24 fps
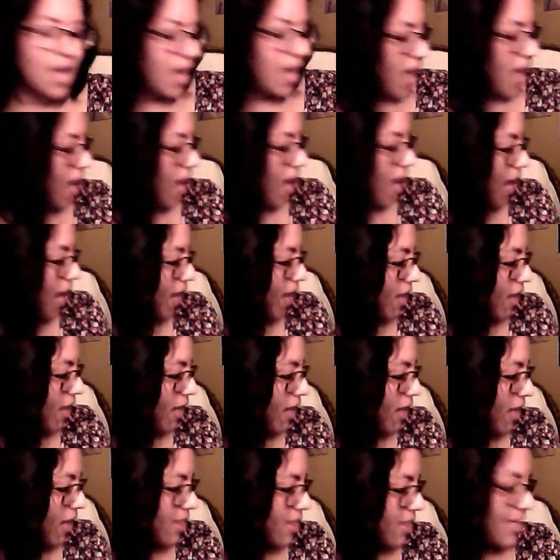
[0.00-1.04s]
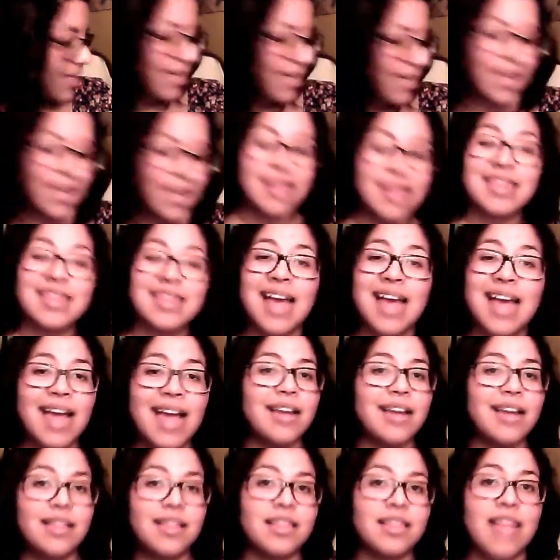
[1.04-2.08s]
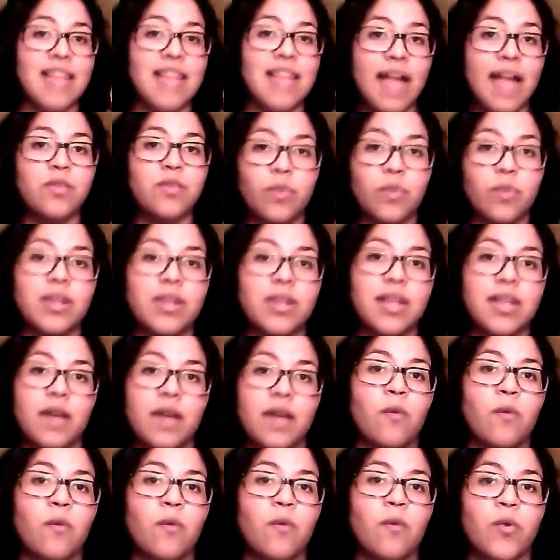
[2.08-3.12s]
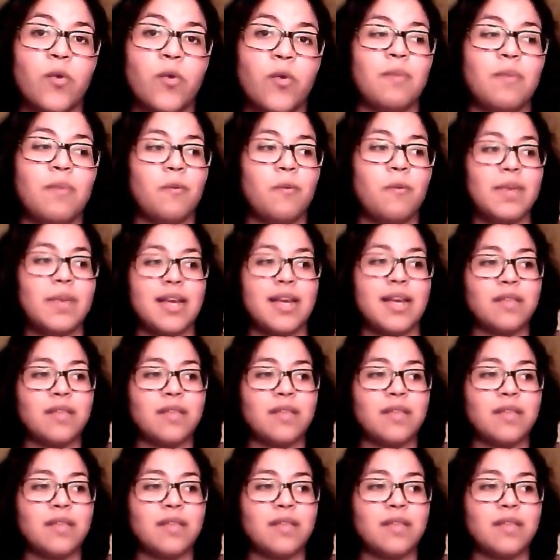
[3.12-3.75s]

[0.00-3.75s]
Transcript: And I think that that's really going to ruin people, because